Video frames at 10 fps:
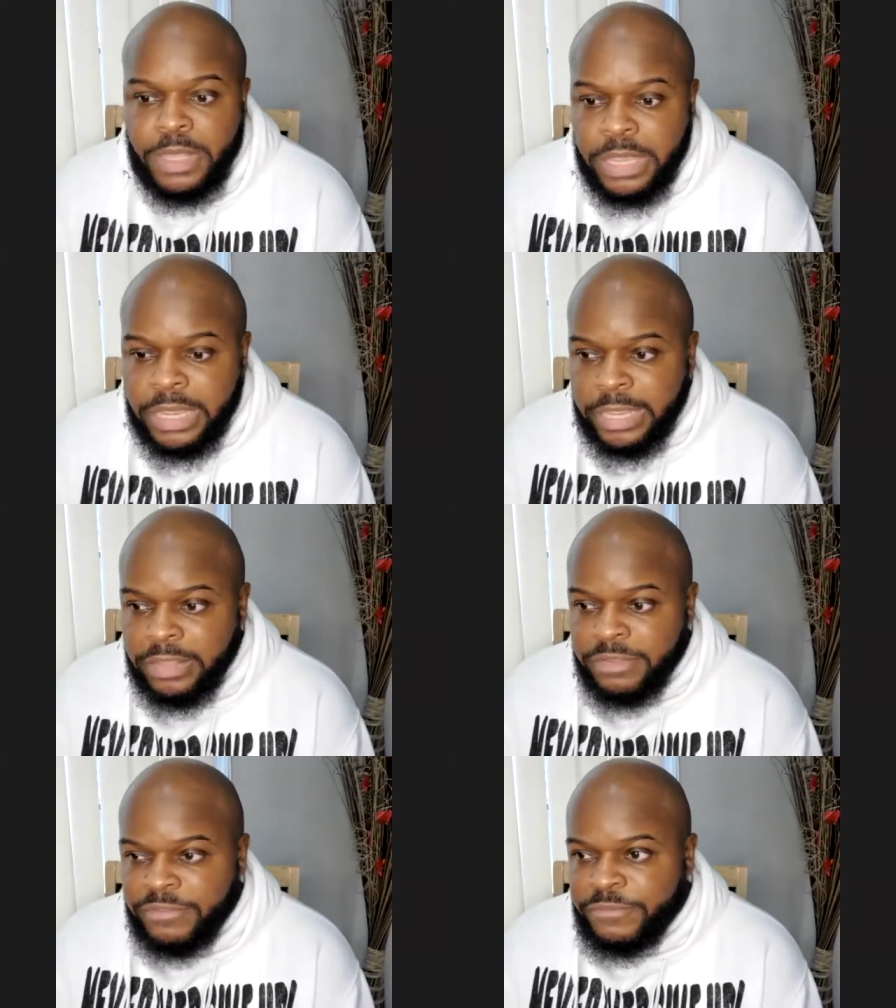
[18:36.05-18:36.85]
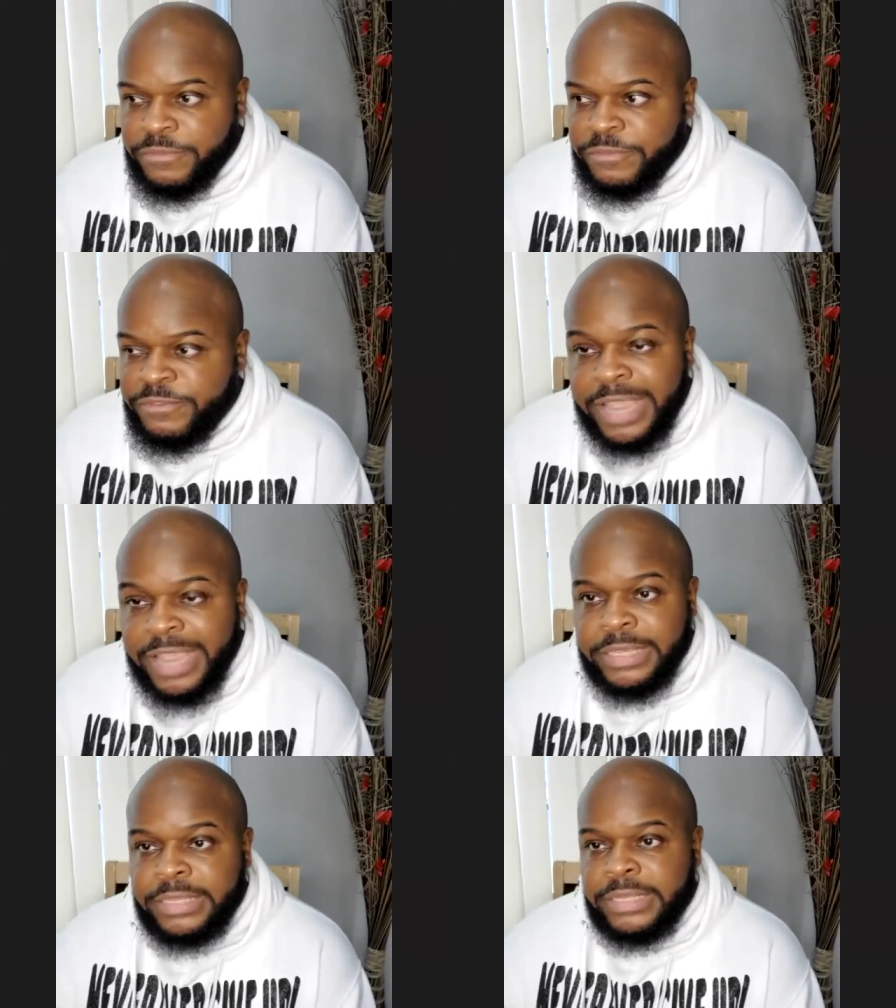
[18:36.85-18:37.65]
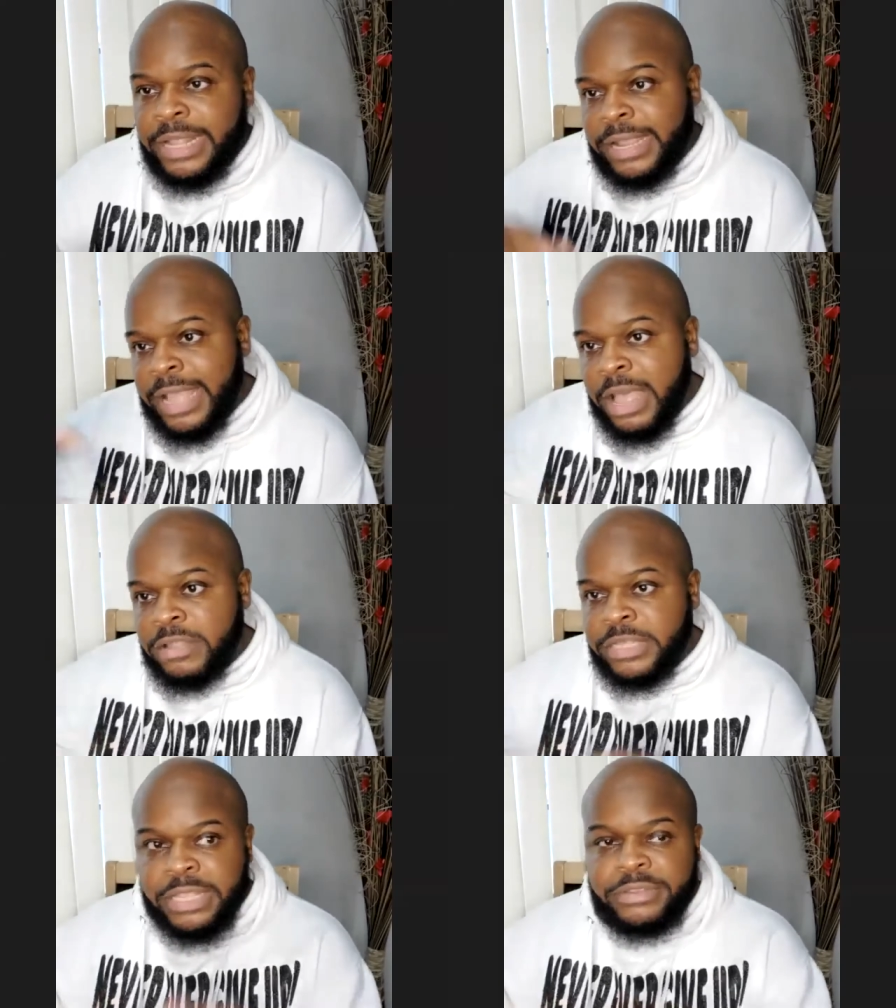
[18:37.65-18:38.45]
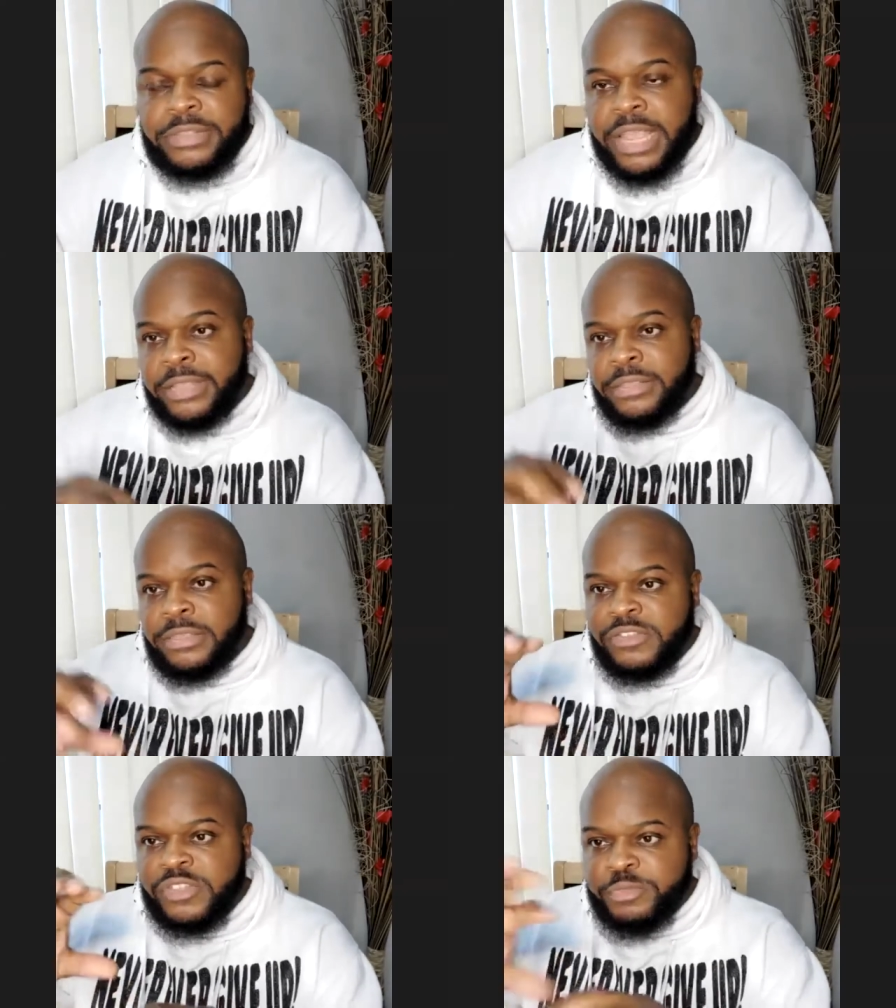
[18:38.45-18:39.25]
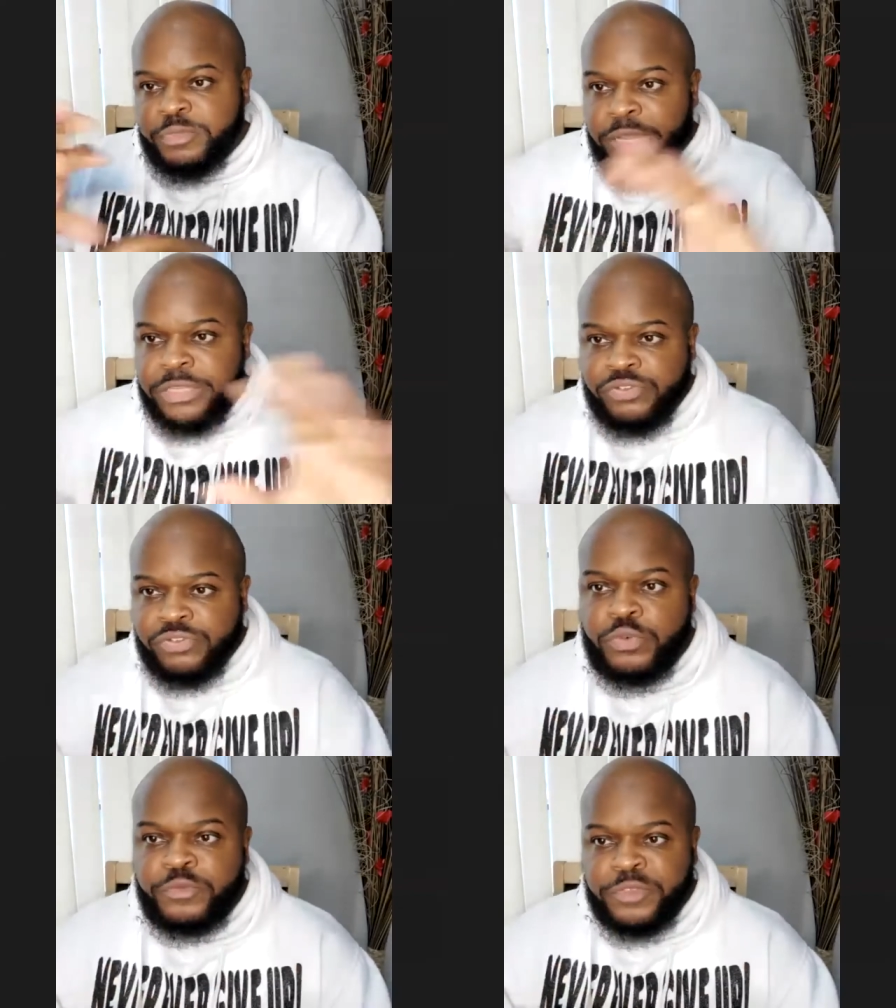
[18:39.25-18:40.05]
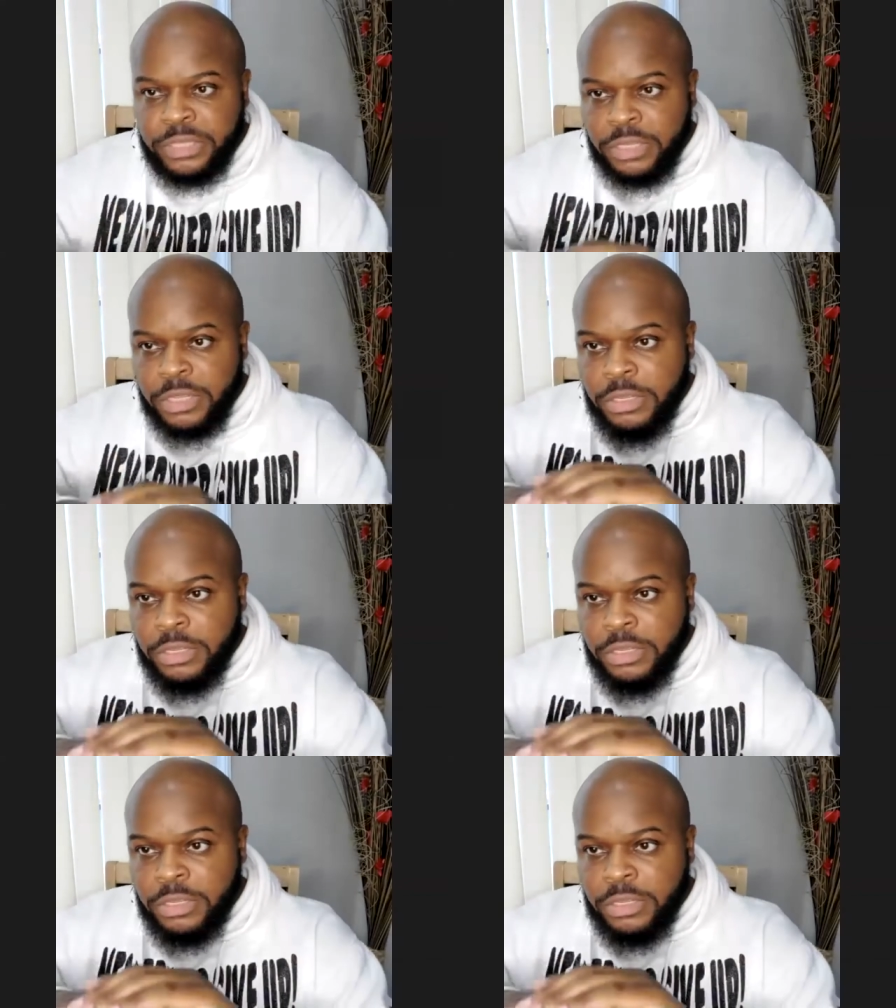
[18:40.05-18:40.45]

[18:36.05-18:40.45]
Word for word: and fighting and I got on the internet and spreading the truth and it